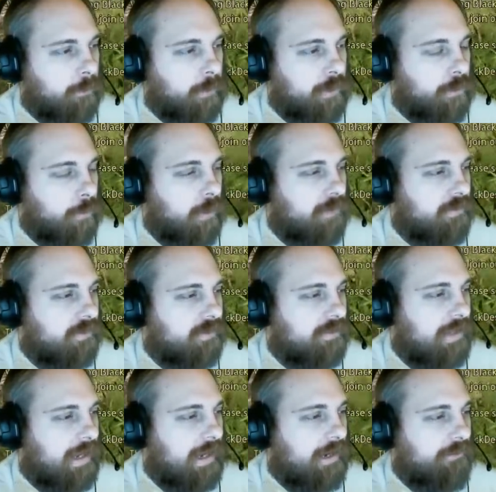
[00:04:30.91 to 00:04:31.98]
we do have a
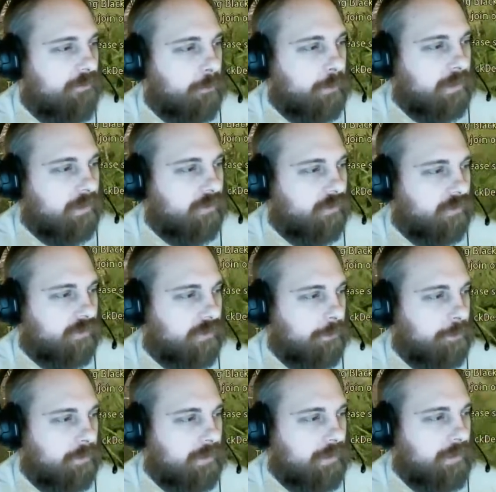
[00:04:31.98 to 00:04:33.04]
staff, and we can just
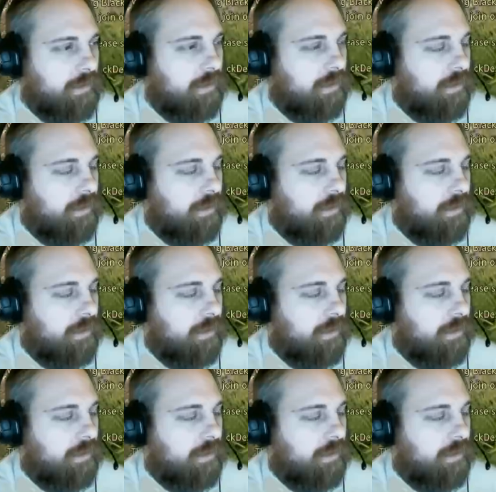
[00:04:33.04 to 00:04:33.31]
simply